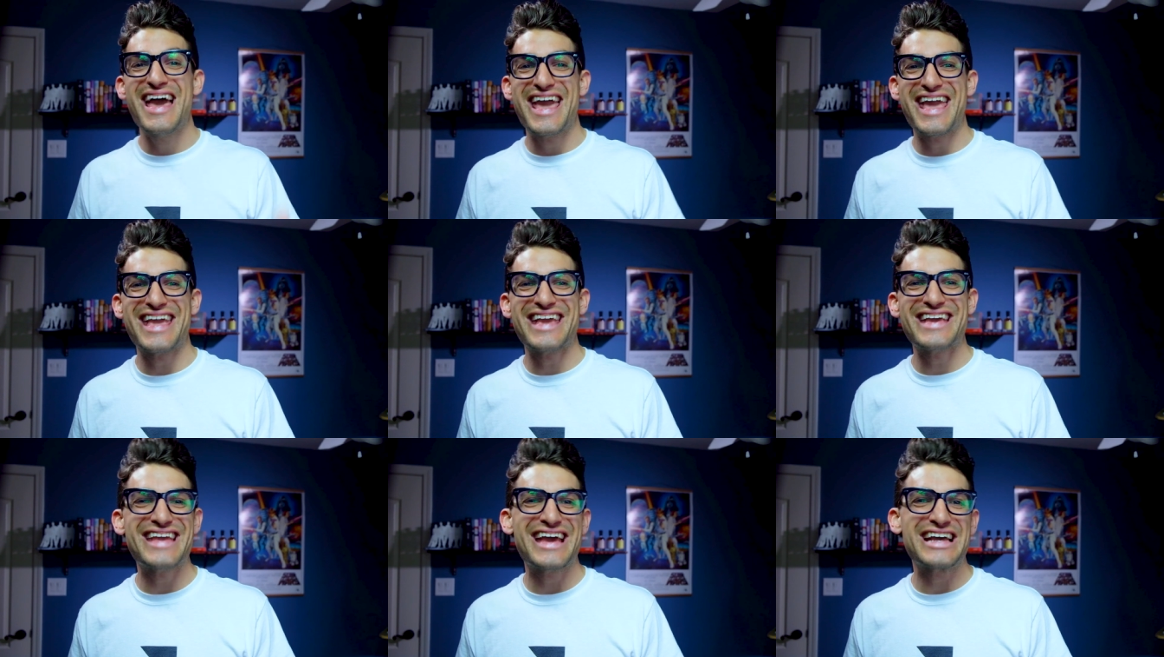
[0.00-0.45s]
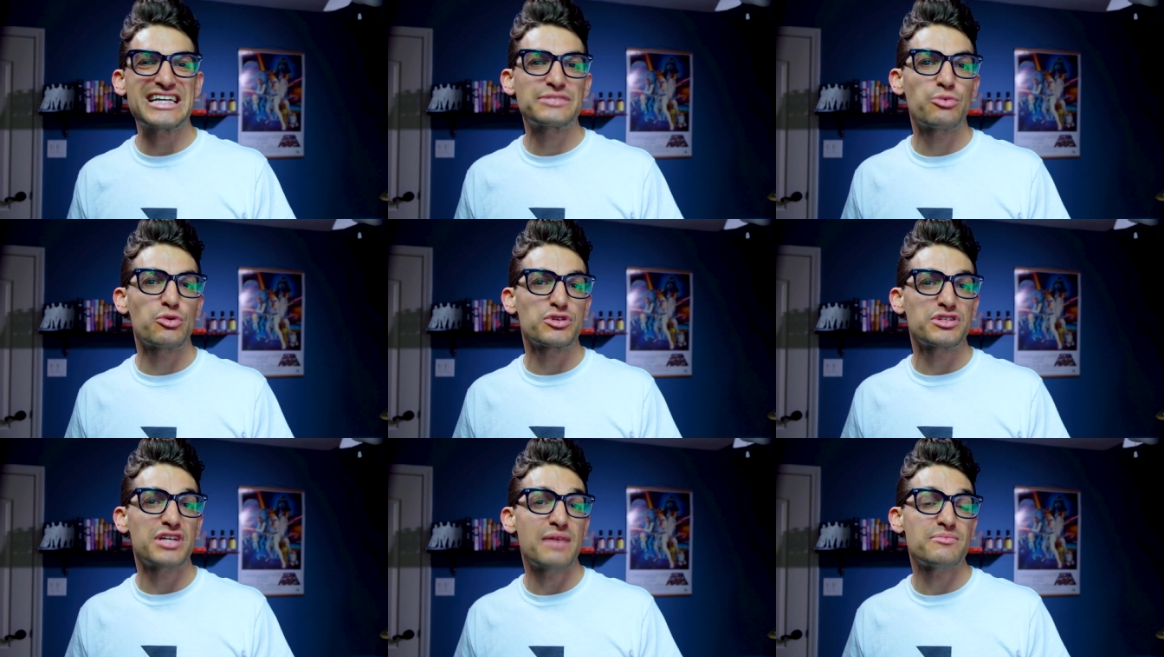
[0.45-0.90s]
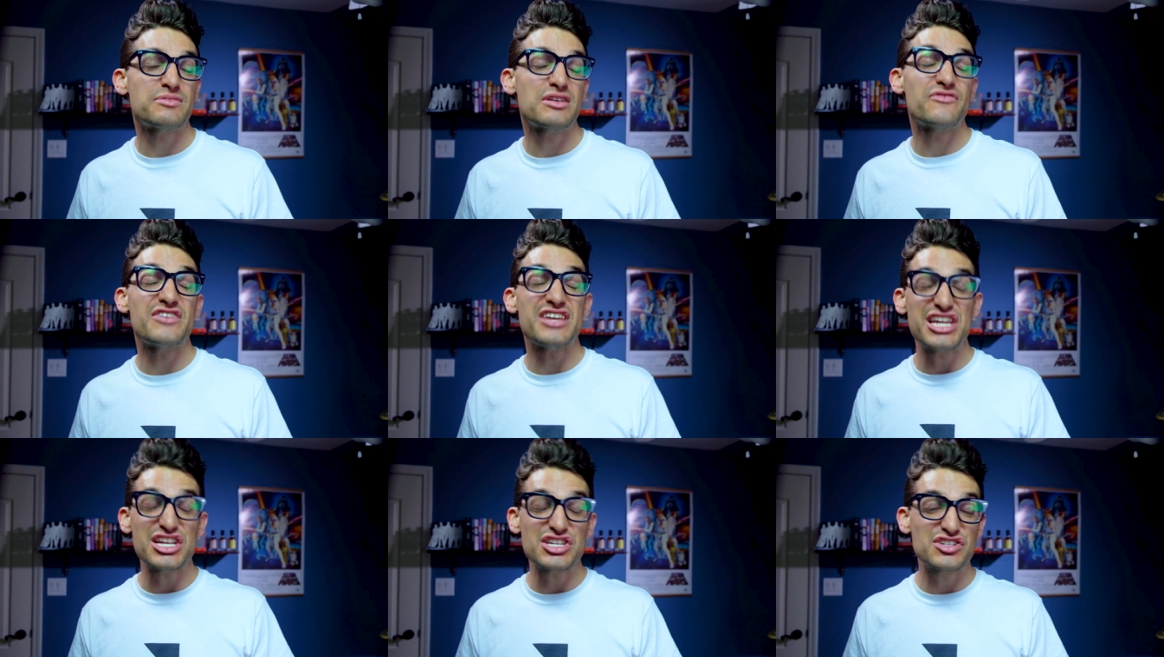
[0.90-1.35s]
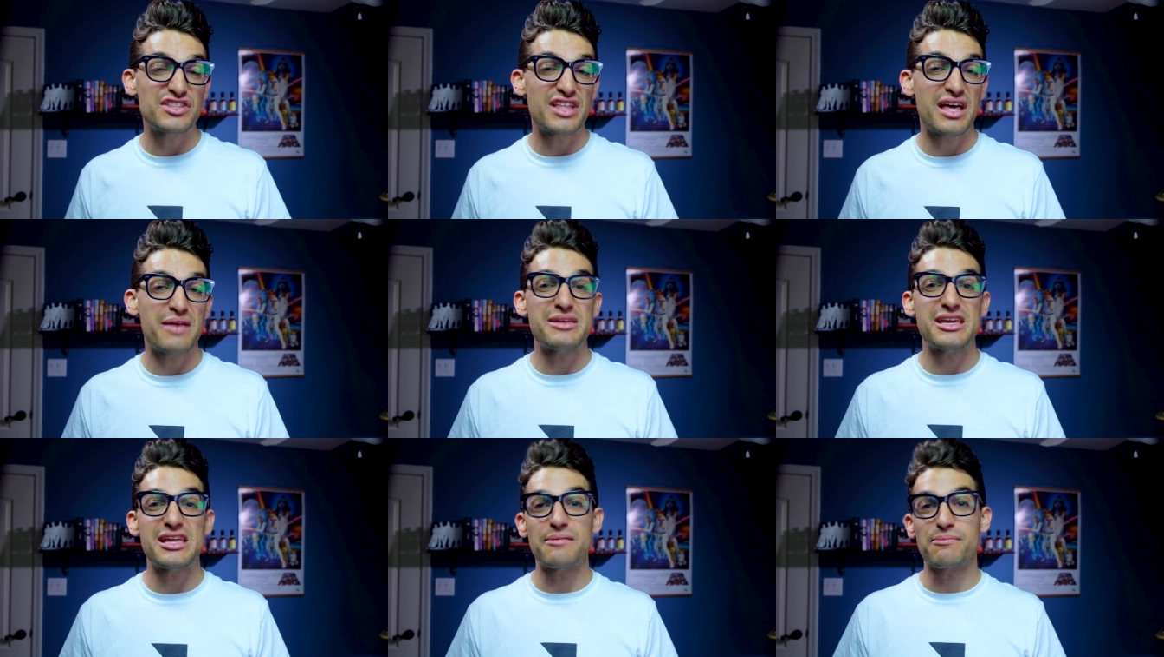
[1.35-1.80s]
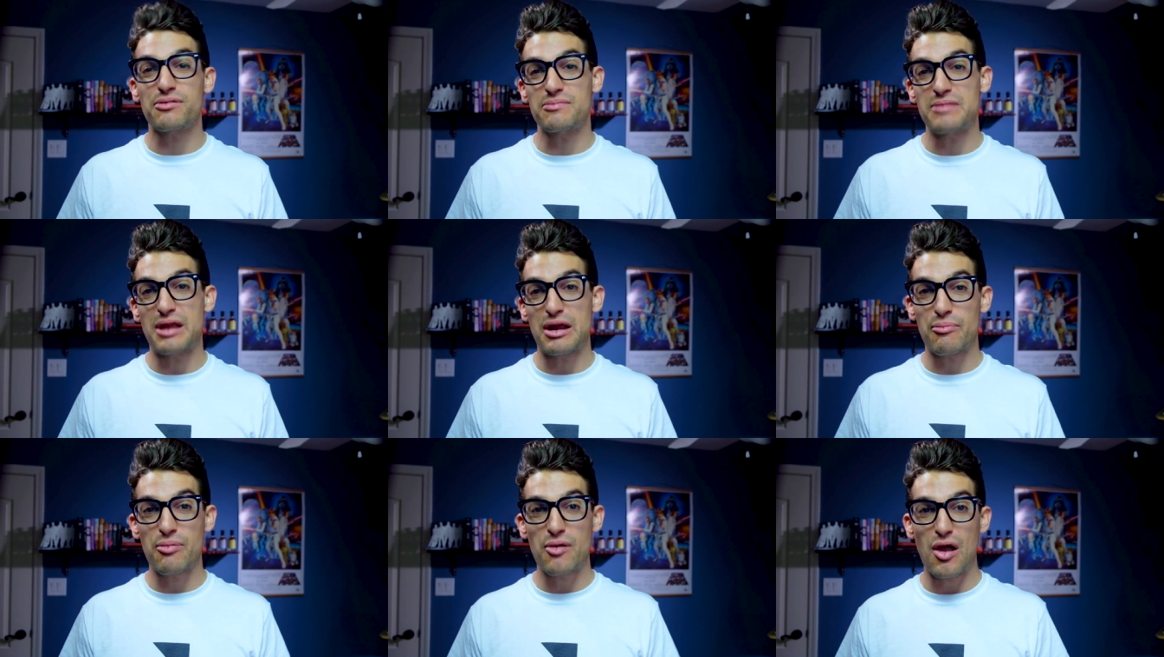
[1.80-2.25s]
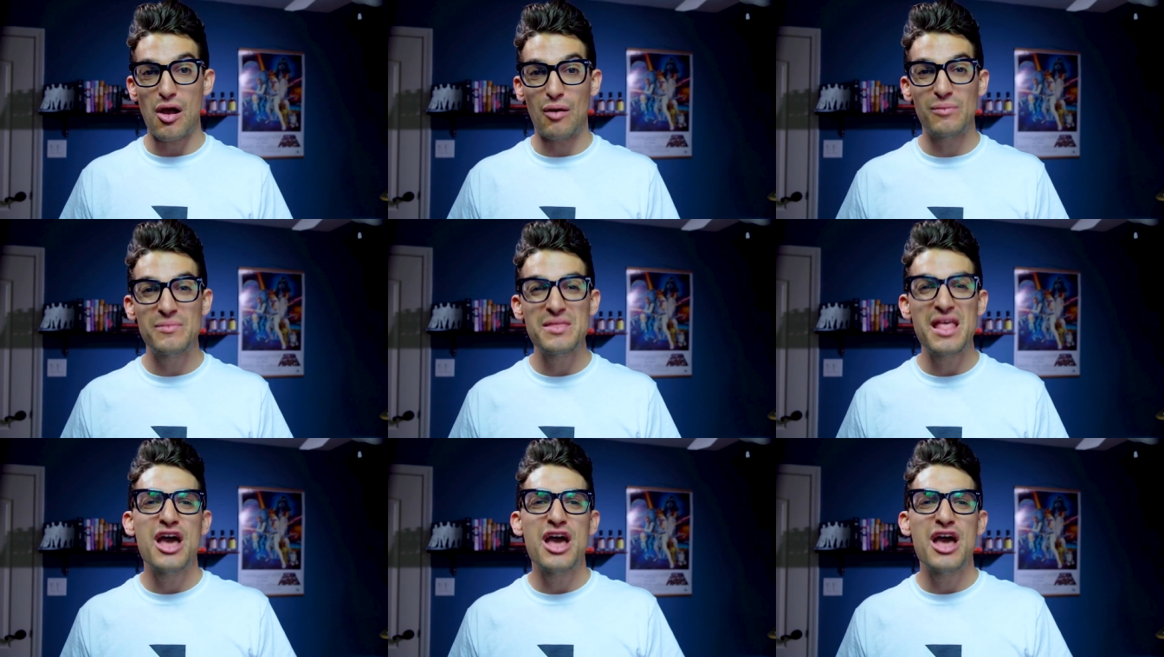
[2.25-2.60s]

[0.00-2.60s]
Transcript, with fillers: and export times of each of them in Premiere Pro.